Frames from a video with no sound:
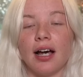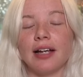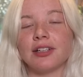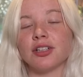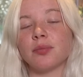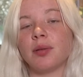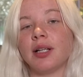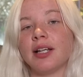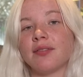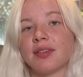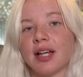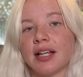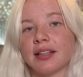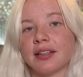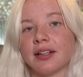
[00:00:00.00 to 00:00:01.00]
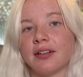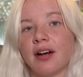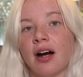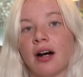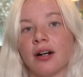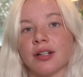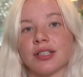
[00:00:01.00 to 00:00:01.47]
I do believe that there
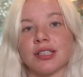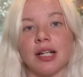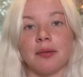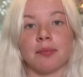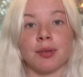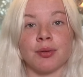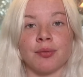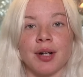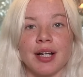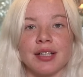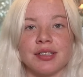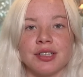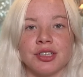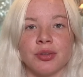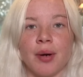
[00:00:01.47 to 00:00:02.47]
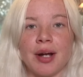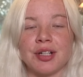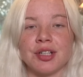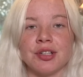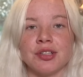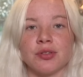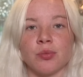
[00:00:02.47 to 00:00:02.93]
are some rare
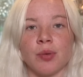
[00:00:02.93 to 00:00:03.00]
situations